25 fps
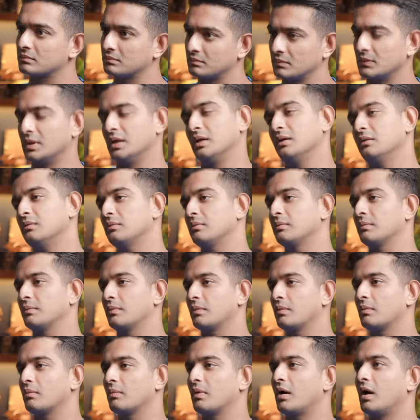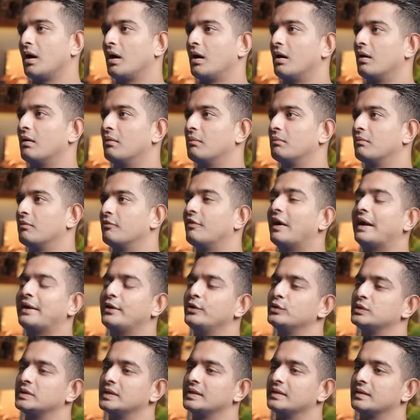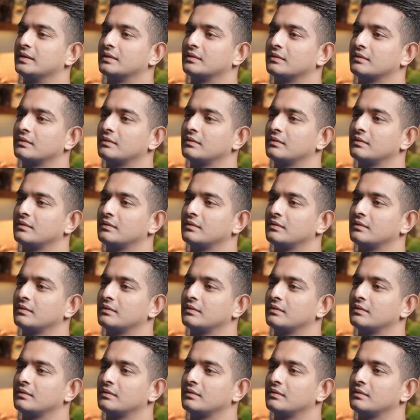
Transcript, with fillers: Yeah. Uh, why do you say that?